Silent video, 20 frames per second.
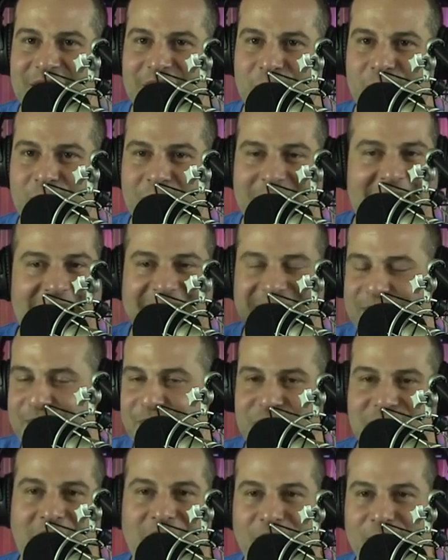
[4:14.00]
We hadn't
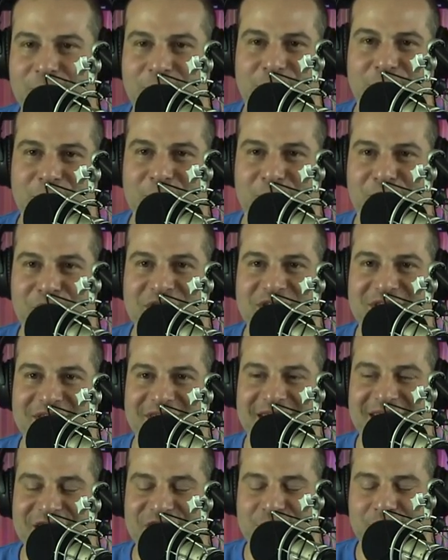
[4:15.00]
even talked before the
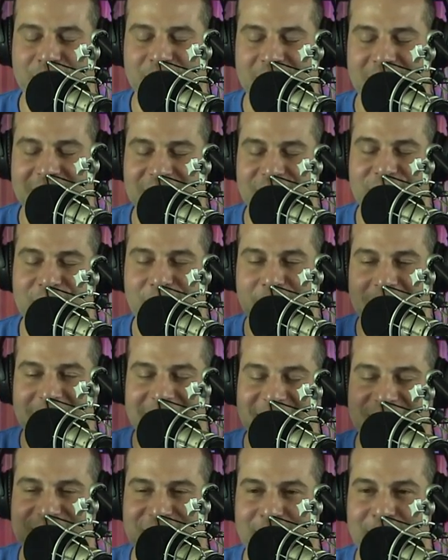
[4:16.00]
presentation, but I knew you
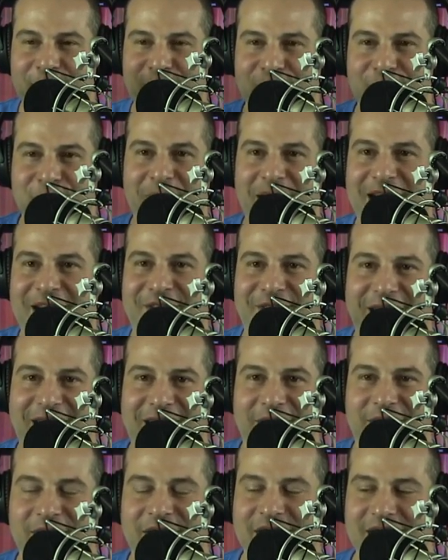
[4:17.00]
had a similar
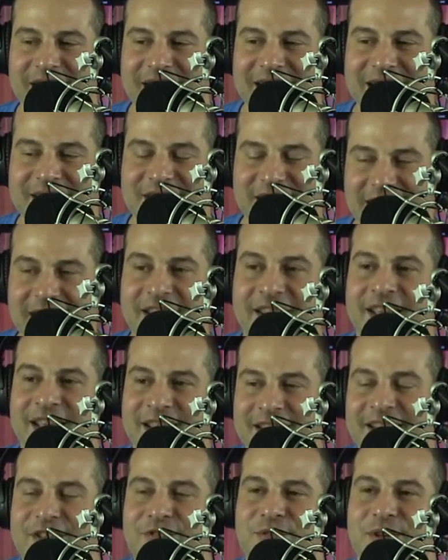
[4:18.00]
background. And he's like, yeah,
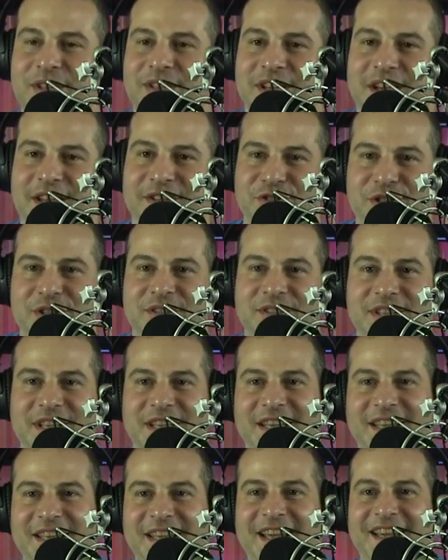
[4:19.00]
yeah, that's right, Tyler Shields.
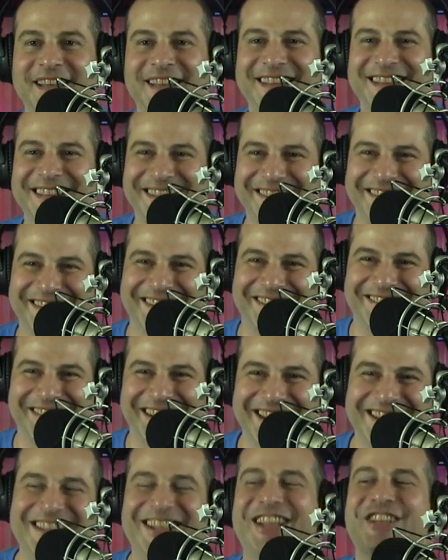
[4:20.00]
Yeah, yeah, yeah. I'm
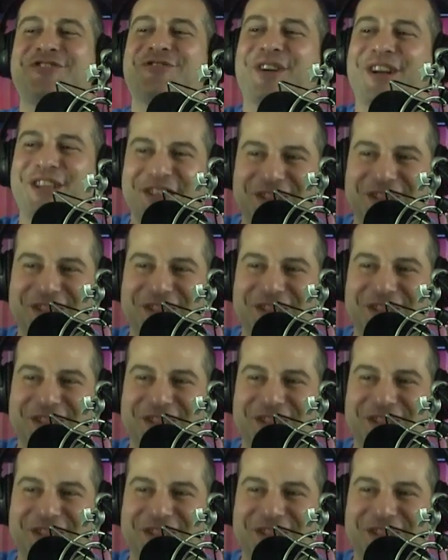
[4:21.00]
like, that's right.